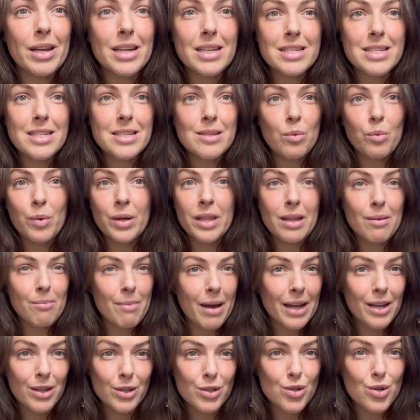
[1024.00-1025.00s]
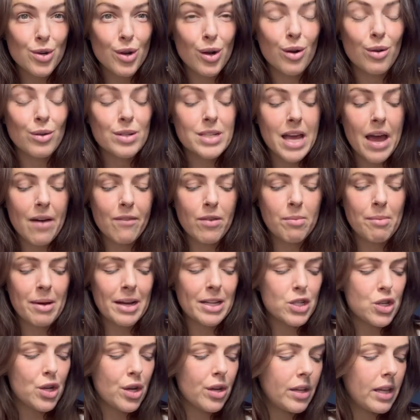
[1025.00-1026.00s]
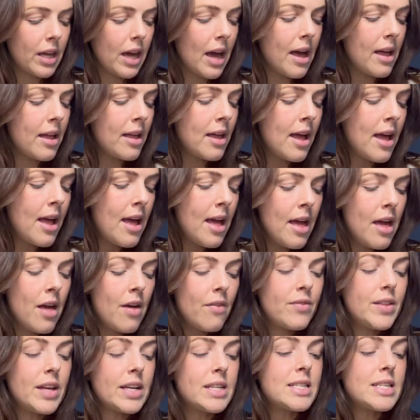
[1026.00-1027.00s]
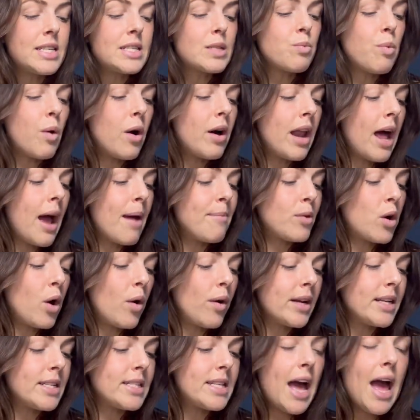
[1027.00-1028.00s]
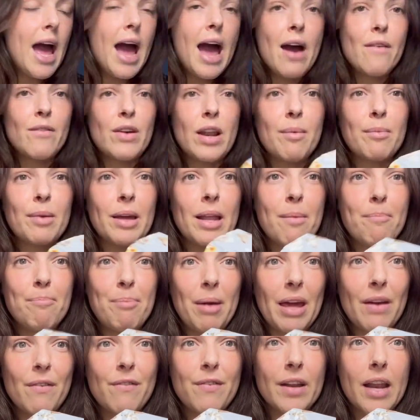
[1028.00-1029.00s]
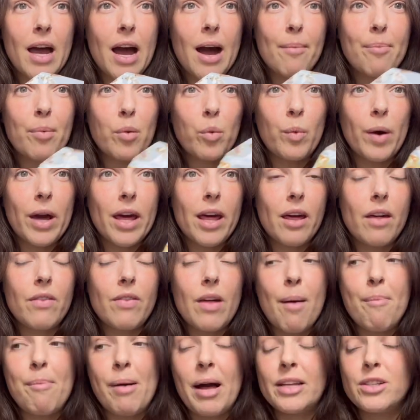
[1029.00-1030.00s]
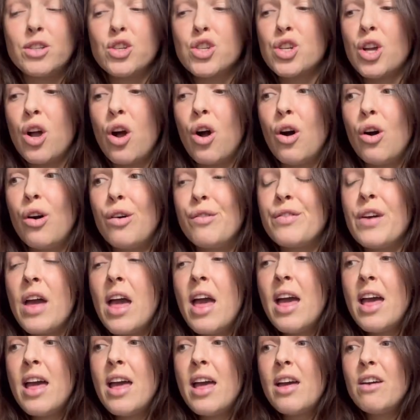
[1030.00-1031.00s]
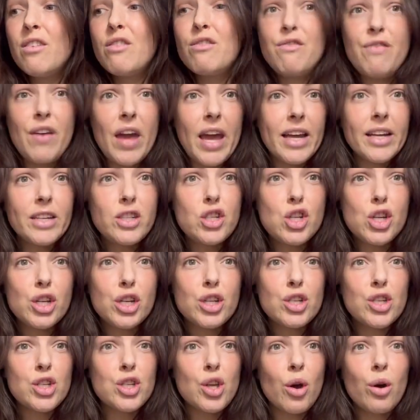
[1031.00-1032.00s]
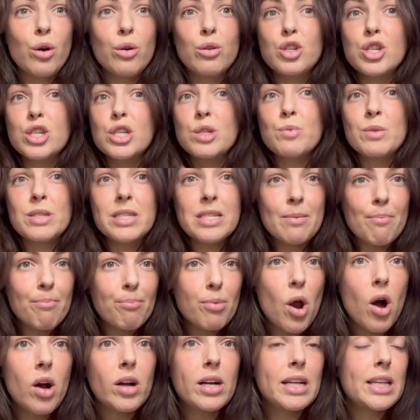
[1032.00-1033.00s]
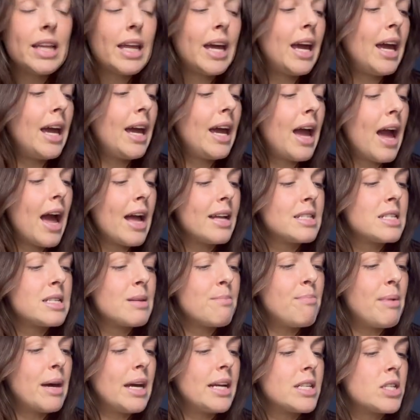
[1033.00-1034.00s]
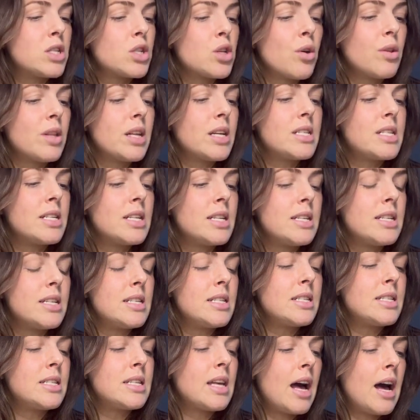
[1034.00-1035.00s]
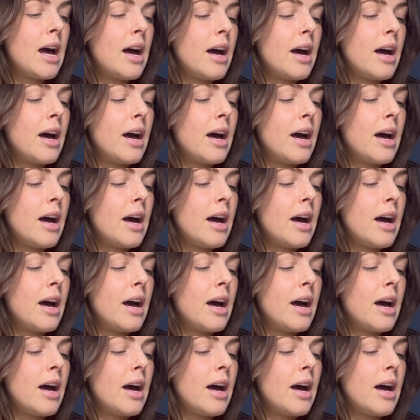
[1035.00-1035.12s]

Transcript: it's within my control, to have it much earlier. This is what I'm going to have, and I'm gonna beef it up with a bunch of veg. So just with some broccoli and some bits. So this is